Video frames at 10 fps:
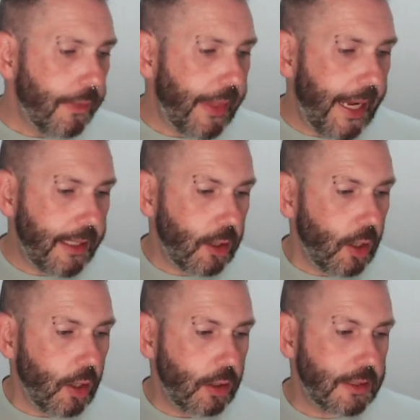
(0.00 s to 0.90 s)
Then
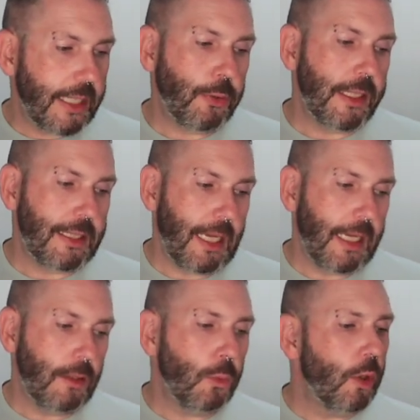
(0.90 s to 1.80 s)
on day
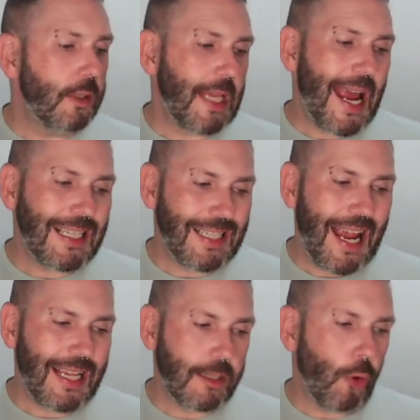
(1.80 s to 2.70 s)
29 was
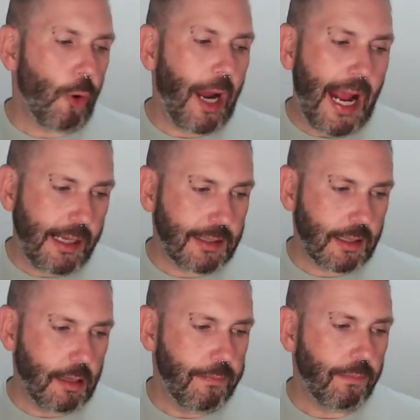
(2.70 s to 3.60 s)
SS or
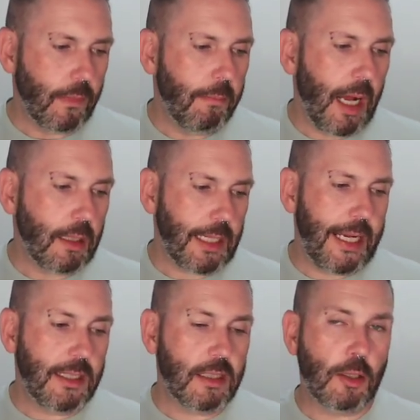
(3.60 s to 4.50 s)
S, melt a
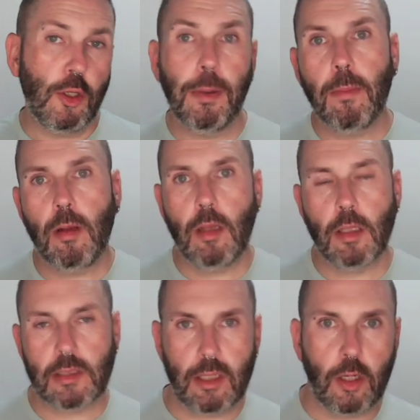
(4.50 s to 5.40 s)

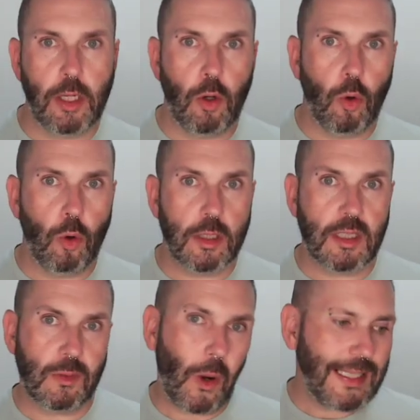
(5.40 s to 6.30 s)
scoopable soy or
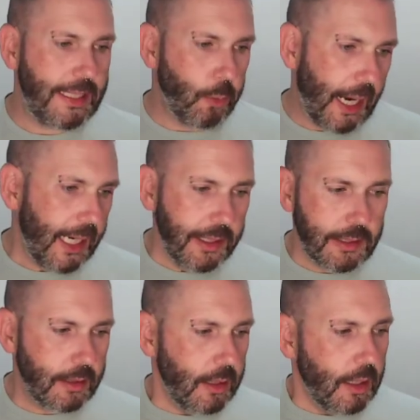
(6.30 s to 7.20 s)
sweaty
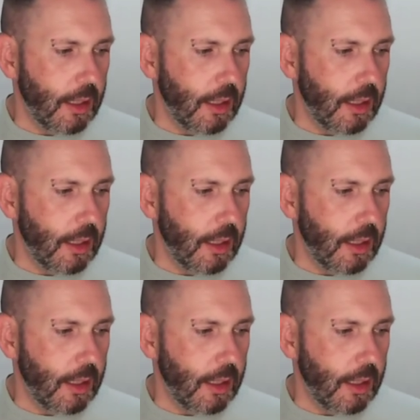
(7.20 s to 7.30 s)
wax.